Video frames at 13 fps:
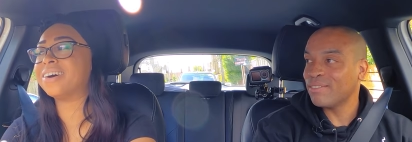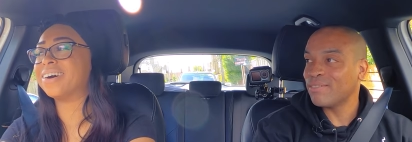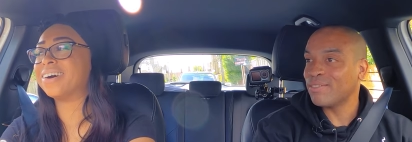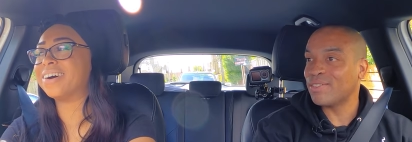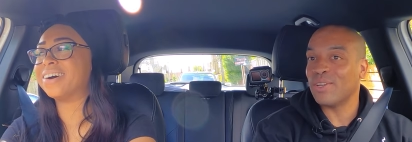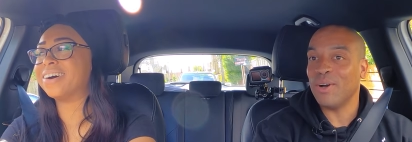
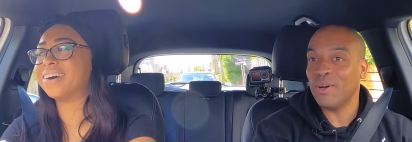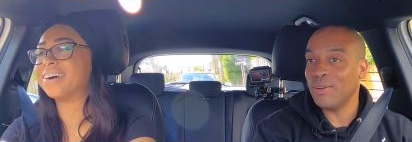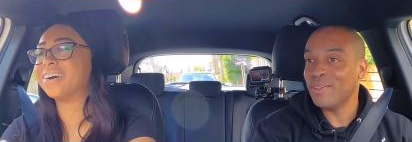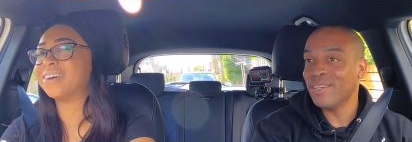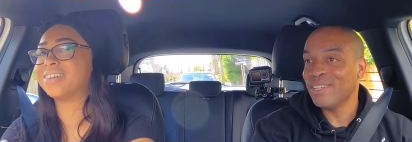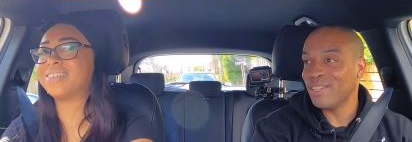
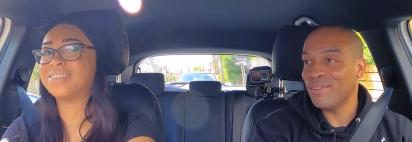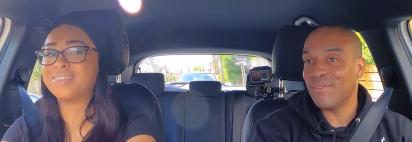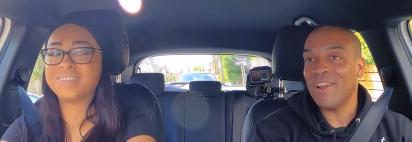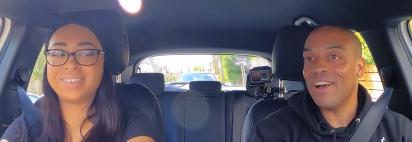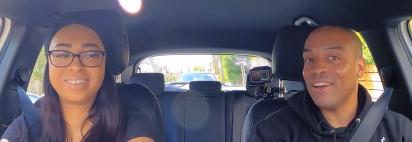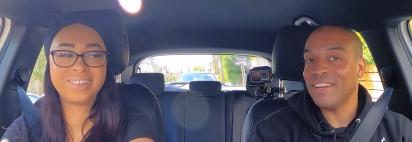Speaker 1: so you've
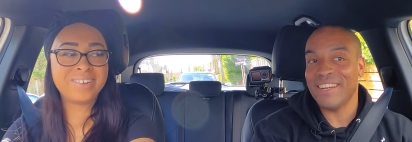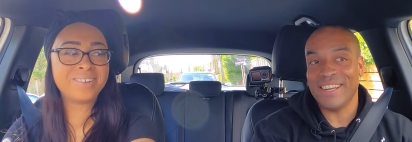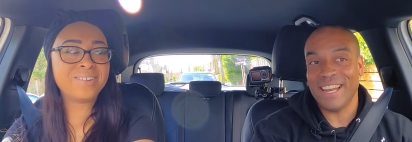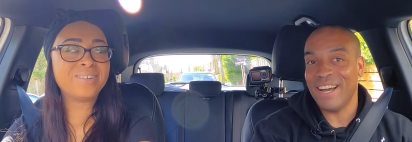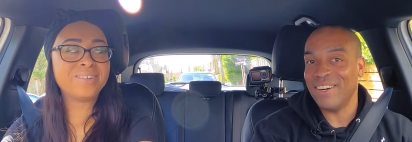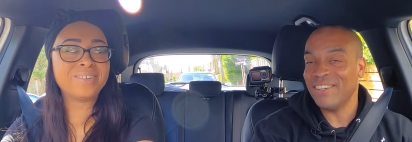learned
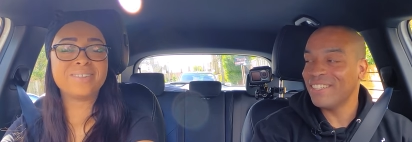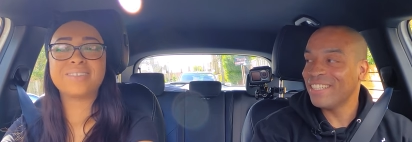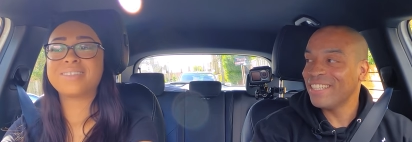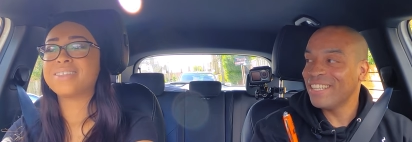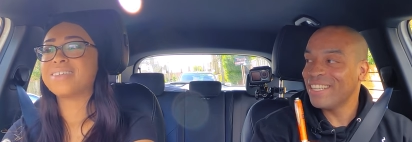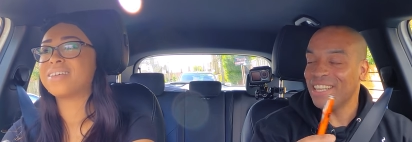now
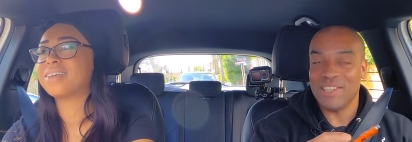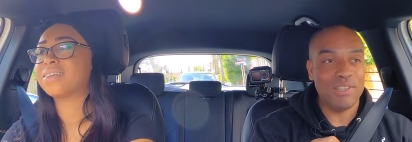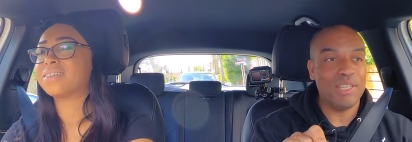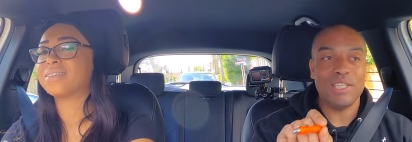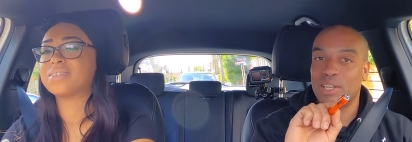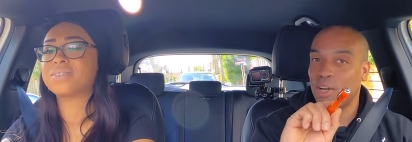that you
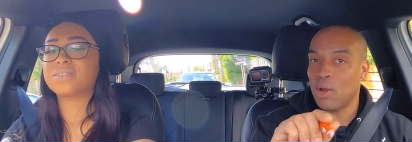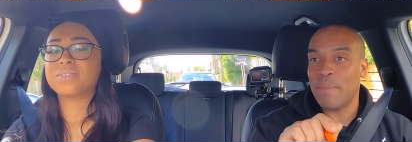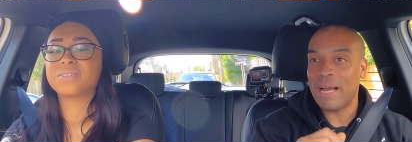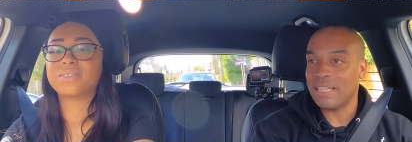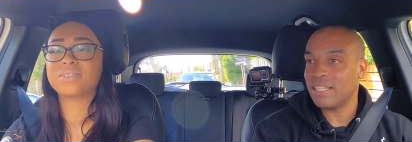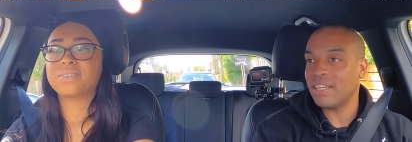need to go
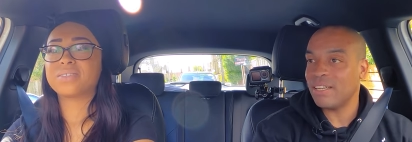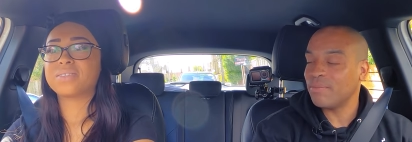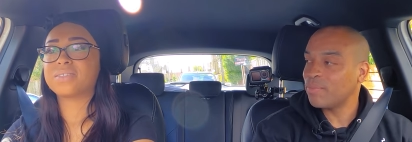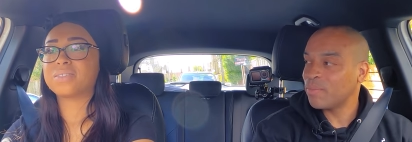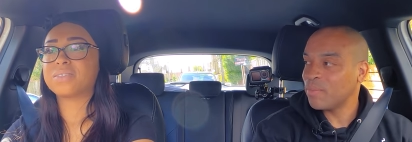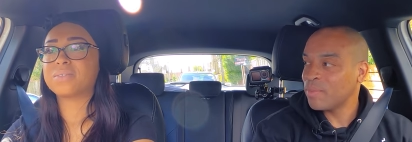back to
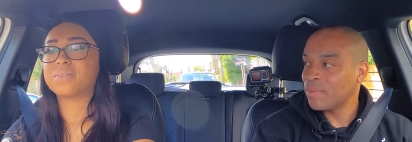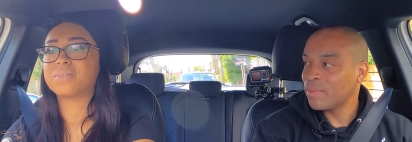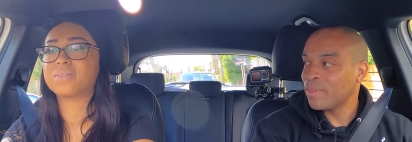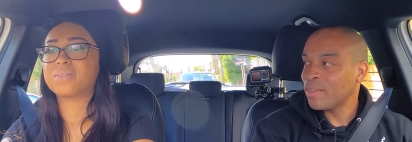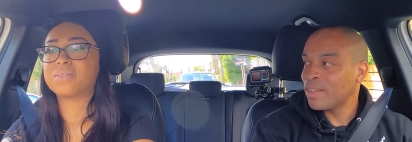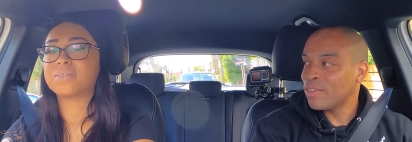
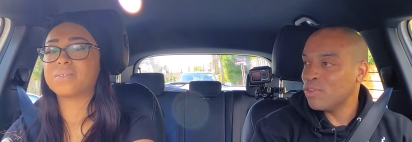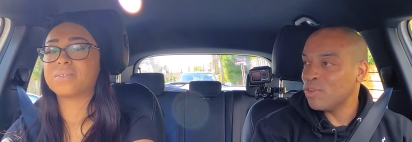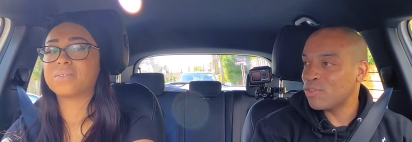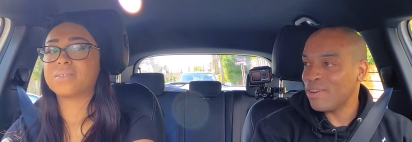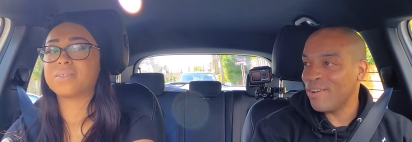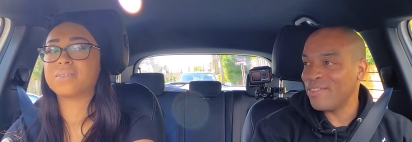
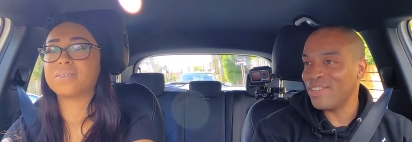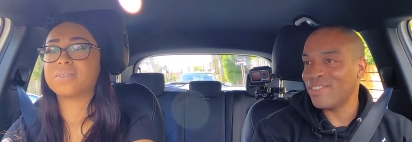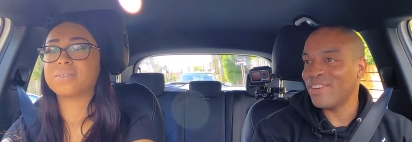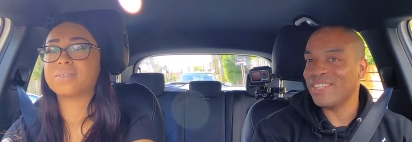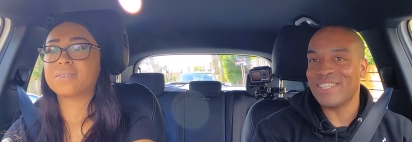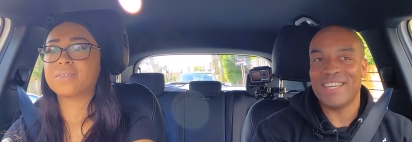your driving
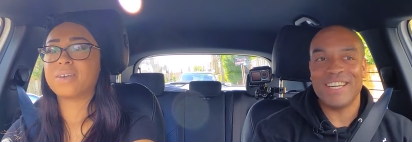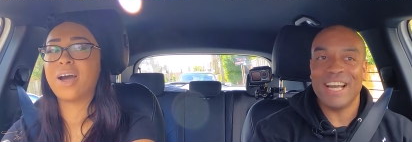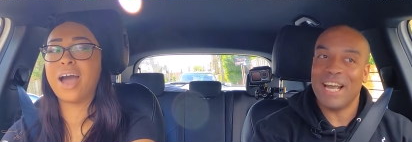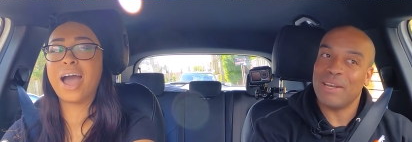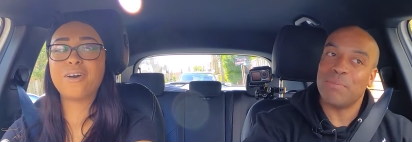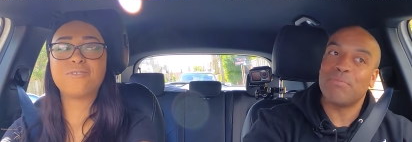instructor. I
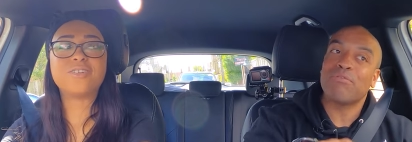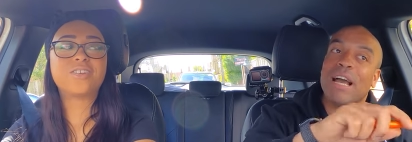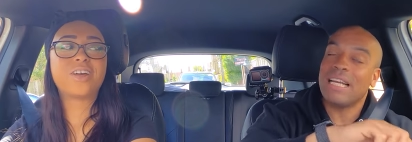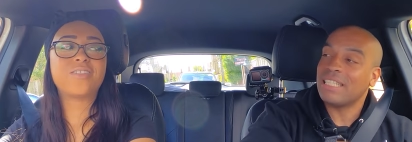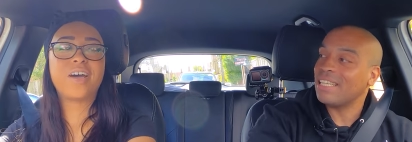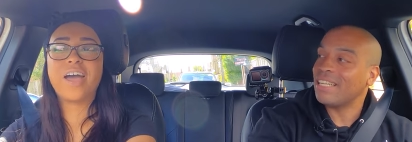and haven't
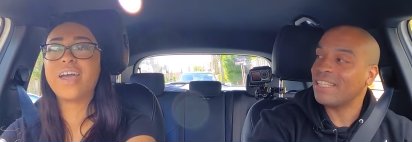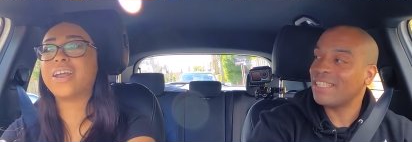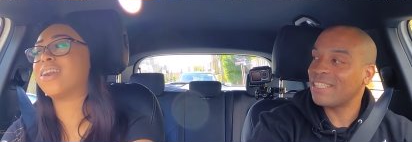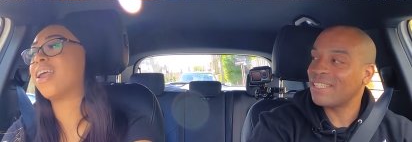practice done that in